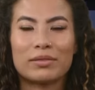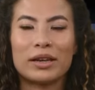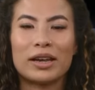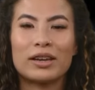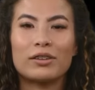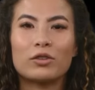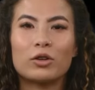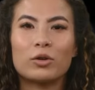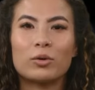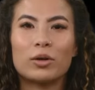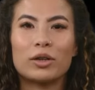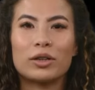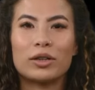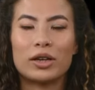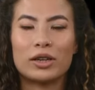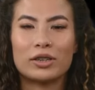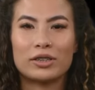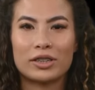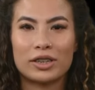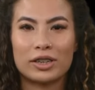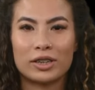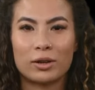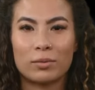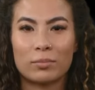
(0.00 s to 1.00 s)
If you are
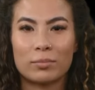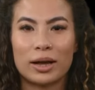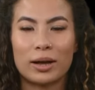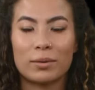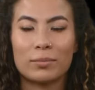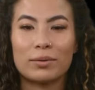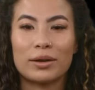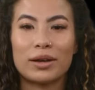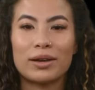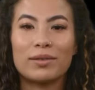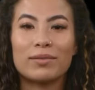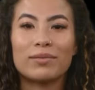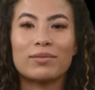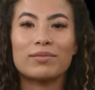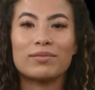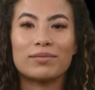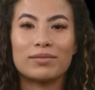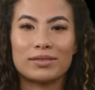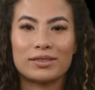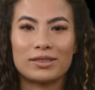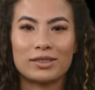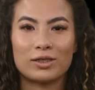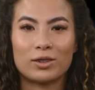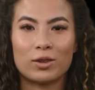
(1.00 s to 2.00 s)
not yet a member,
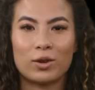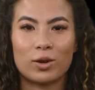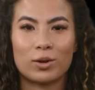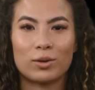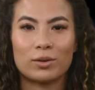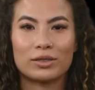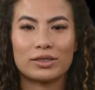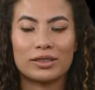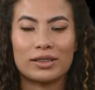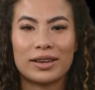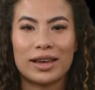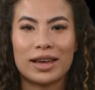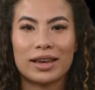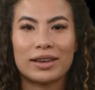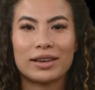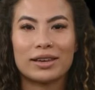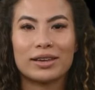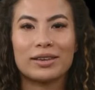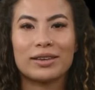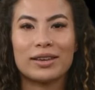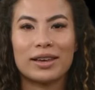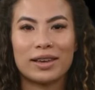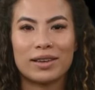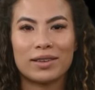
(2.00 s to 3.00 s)
scroll
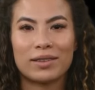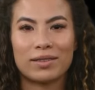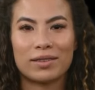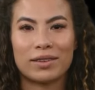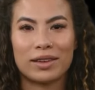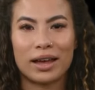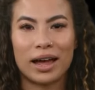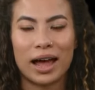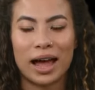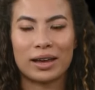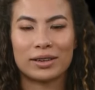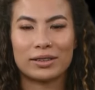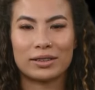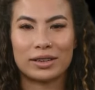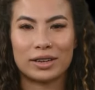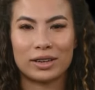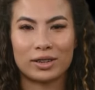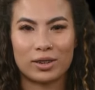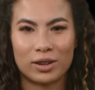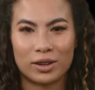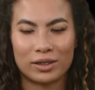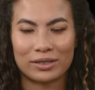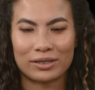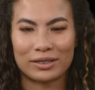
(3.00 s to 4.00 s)
slightly down and
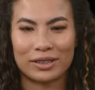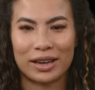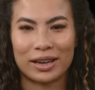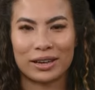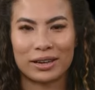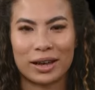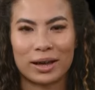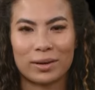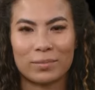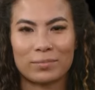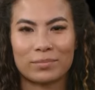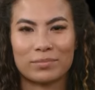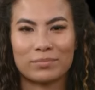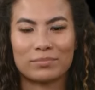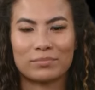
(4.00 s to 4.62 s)
click on Sign Up.